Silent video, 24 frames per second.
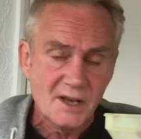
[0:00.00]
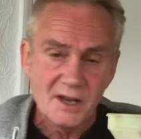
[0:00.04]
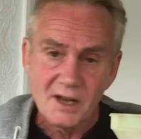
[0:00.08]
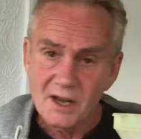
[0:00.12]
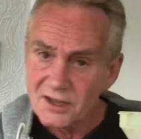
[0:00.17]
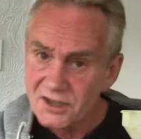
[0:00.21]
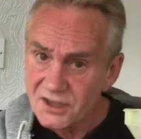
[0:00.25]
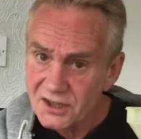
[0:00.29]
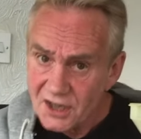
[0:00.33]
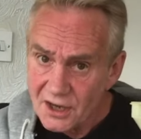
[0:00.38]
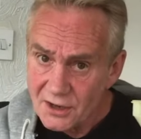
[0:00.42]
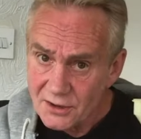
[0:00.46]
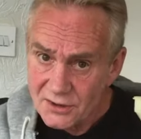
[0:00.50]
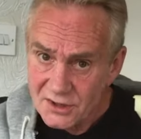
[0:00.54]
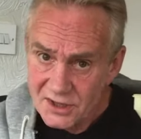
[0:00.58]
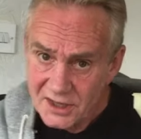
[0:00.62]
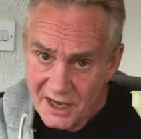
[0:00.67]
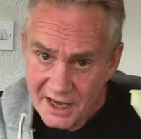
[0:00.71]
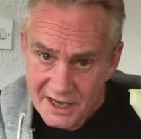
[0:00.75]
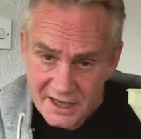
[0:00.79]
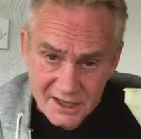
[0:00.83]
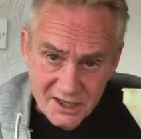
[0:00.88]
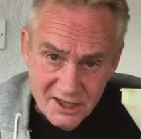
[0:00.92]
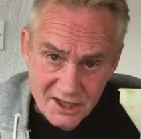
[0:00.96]

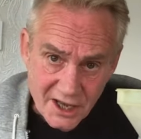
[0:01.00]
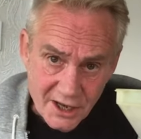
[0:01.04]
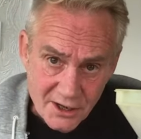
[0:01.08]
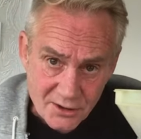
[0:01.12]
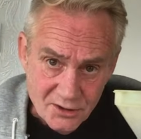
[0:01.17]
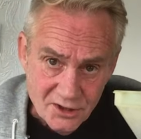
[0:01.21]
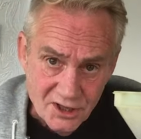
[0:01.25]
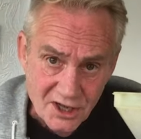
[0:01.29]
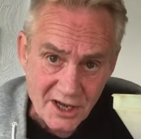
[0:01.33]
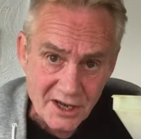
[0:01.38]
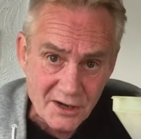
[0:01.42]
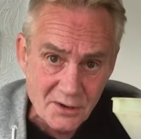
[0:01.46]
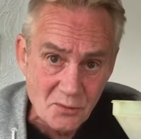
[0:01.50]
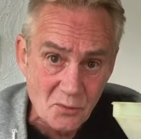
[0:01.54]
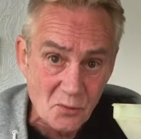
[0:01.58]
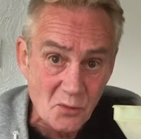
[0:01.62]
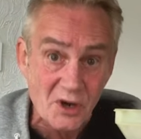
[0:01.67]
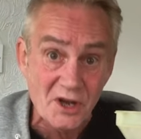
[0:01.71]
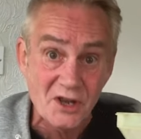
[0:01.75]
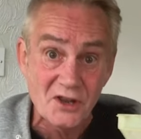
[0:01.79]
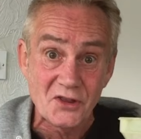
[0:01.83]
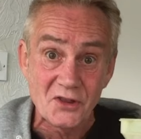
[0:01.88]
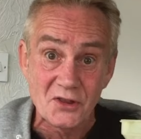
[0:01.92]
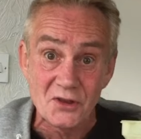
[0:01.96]
associate sloe gin
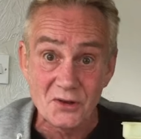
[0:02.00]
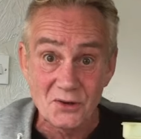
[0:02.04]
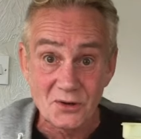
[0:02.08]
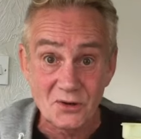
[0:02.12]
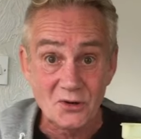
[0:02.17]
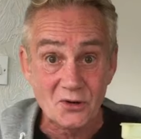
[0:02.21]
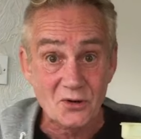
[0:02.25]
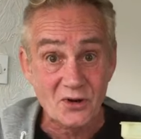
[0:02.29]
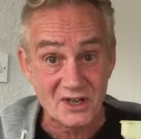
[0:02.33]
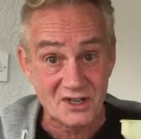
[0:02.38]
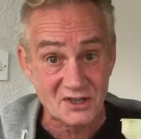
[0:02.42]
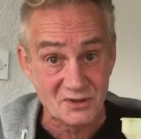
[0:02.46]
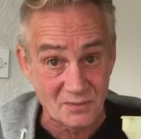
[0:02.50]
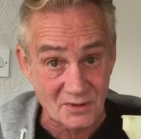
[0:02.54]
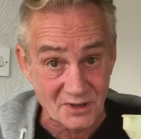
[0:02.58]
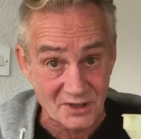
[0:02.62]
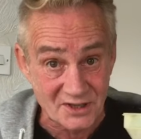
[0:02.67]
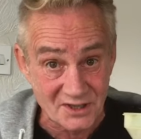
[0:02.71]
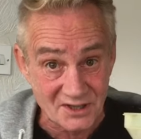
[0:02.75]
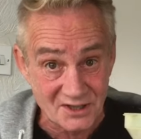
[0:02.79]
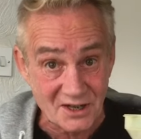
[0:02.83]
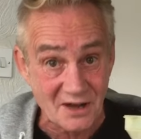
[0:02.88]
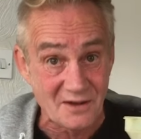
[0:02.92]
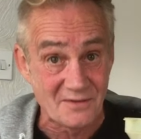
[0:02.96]
with
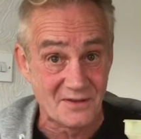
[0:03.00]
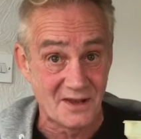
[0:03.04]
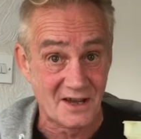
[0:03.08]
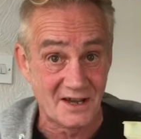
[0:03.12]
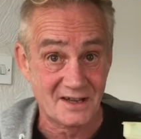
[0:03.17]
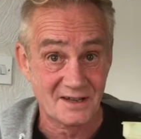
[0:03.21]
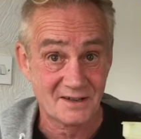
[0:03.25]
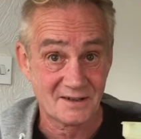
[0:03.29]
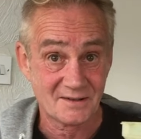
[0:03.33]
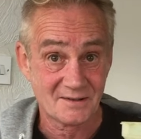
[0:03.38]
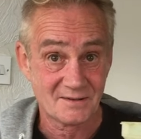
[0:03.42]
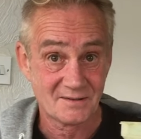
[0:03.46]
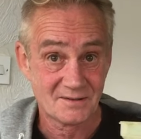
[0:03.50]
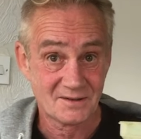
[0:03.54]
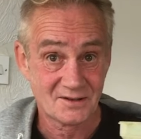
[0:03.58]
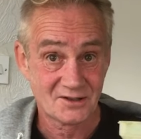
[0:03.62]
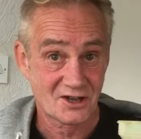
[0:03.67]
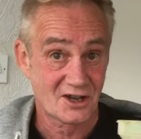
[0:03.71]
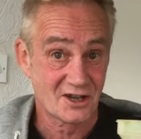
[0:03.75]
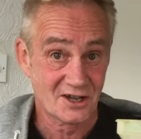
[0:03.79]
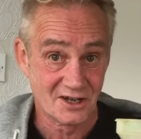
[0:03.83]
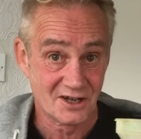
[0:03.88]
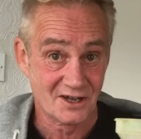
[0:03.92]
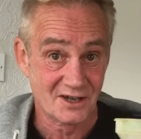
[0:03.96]
Christmas, don't they,
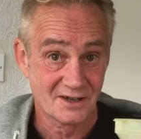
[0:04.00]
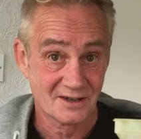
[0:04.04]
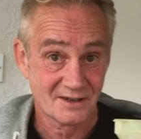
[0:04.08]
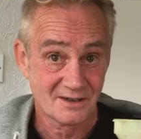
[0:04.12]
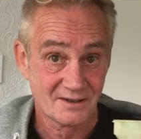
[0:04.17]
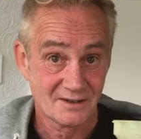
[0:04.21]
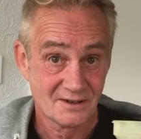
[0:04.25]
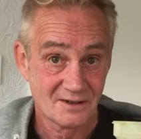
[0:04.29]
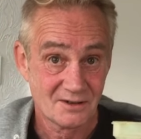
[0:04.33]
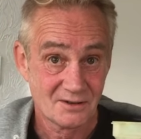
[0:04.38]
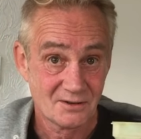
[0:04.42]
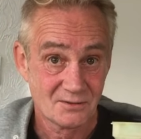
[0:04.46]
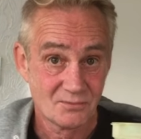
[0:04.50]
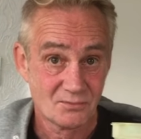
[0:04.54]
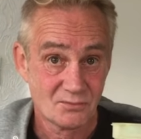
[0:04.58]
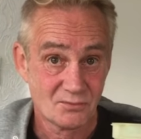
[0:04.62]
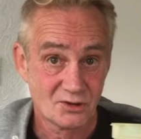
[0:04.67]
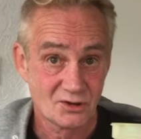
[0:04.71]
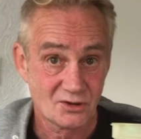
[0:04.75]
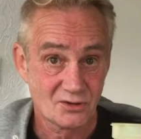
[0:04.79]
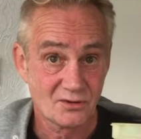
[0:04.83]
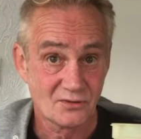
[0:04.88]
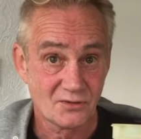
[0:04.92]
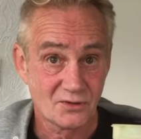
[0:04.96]
Shaky? Would
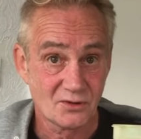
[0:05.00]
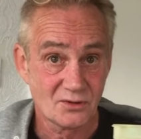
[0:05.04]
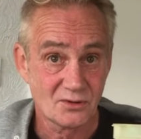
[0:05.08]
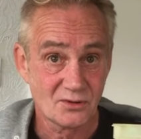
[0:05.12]
you have thought